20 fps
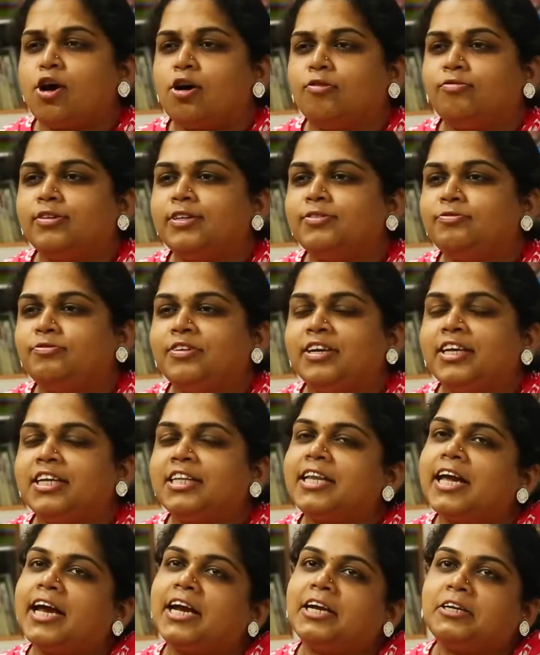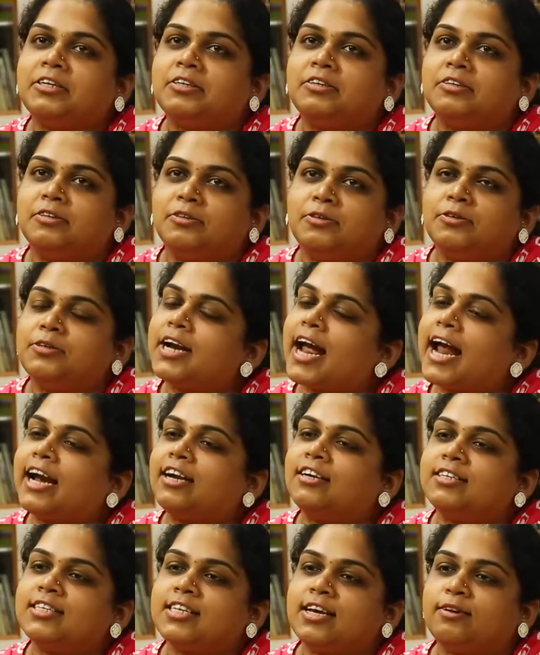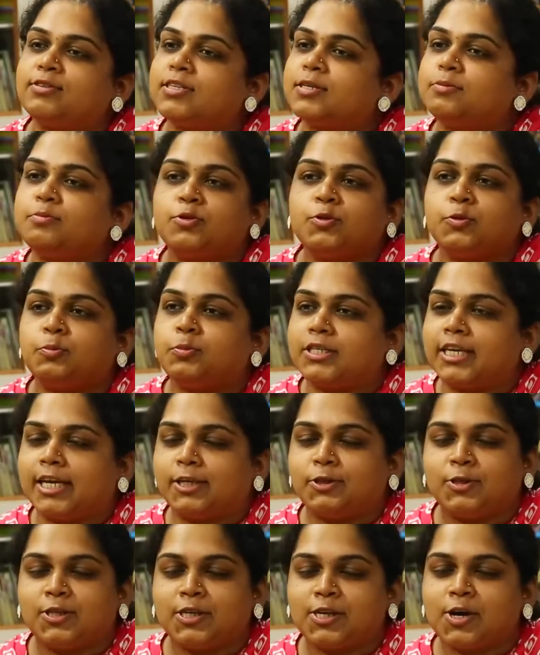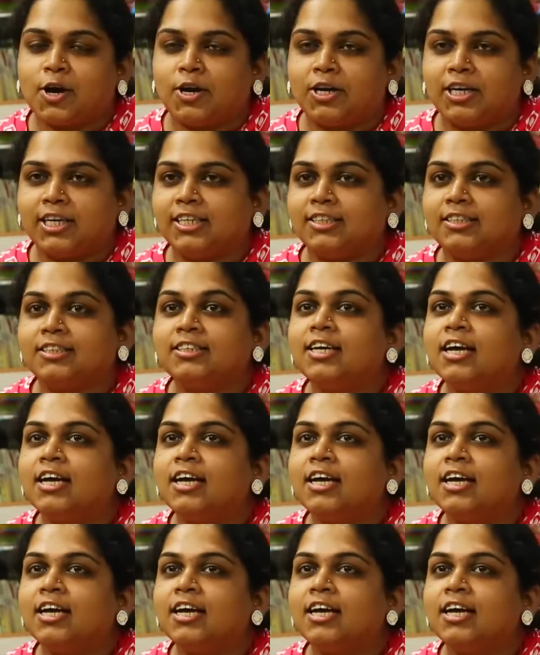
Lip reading: often feel that writers have some supernatural qualities.